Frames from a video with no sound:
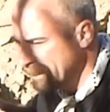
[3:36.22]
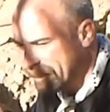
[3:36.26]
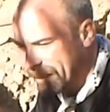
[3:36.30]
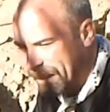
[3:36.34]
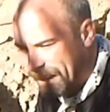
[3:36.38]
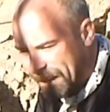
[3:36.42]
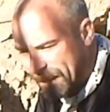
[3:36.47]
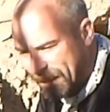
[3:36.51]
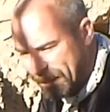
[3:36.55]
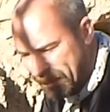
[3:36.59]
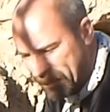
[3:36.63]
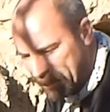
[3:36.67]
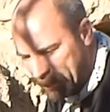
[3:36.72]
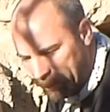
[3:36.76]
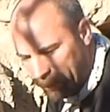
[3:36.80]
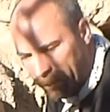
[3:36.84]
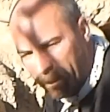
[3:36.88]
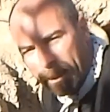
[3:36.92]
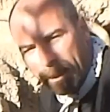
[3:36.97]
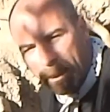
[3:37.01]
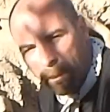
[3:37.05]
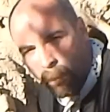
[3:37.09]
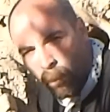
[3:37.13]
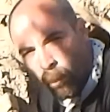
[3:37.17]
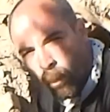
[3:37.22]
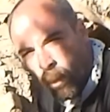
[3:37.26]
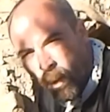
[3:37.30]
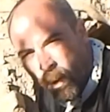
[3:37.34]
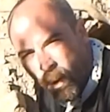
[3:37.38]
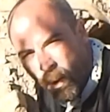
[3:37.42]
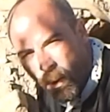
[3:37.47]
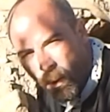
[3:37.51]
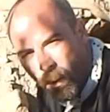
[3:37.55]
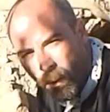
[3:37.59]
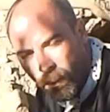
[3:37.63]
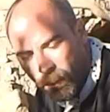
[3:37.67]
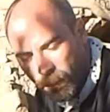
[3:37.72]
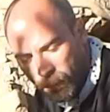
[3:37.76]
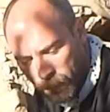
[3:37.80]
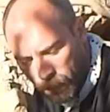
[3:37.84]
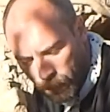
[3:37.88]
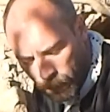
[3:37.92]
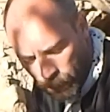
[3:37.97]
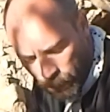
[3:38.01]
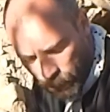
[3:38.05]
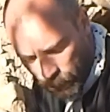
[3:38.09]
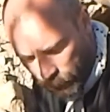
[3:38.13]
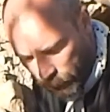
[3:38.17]
laid in here like a wall.
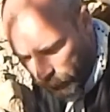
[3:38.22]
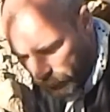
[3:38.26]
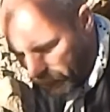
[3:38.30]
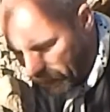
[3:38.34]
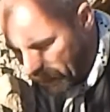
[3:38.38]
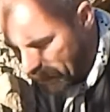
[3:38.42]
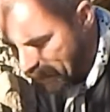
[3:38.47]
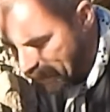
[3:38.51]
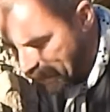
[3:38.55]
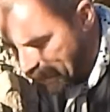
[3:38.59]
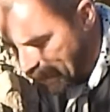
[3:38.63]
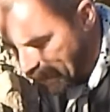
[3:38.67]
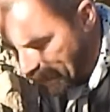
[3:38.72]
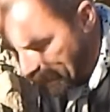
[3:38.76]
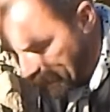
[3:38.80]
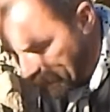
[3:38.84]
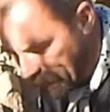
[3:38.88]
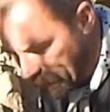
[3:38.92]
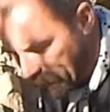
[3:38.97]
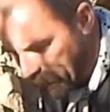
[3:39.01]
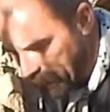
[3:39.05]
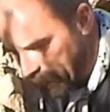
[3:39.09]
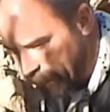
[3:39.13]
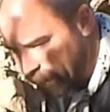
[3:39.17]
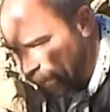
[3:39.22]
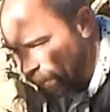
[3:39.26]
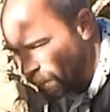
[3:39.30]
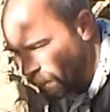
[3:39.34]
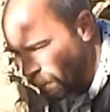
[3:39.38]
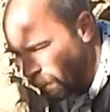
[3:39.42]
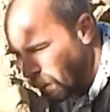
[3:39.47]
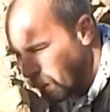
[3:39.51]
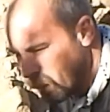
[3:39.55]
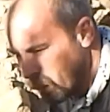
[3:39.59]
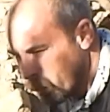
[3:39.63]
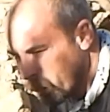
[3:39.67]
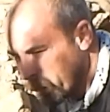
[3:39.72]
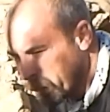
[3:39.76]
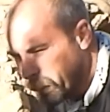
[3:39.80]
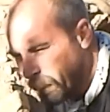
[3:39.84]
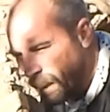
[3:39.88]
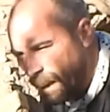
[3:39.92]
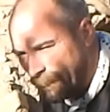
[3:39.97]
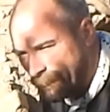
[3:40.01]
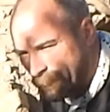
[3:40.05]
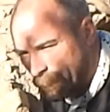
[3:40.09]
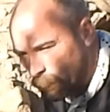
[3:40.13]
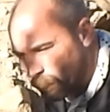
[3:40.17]
They're not set in here where
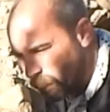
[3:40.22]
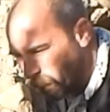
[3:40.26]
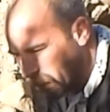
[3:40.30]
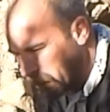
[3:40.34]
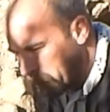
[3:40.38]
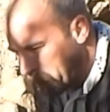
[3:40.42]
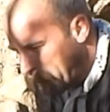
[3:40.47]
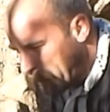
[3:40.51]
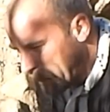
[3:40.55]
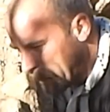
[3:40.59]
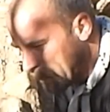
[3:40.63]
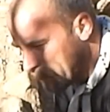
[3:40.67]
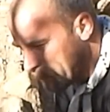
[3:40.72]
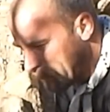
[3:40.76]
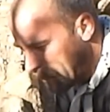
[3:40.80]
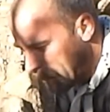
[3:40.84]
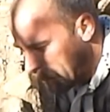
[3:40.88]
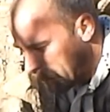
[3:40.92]
you have to really pick them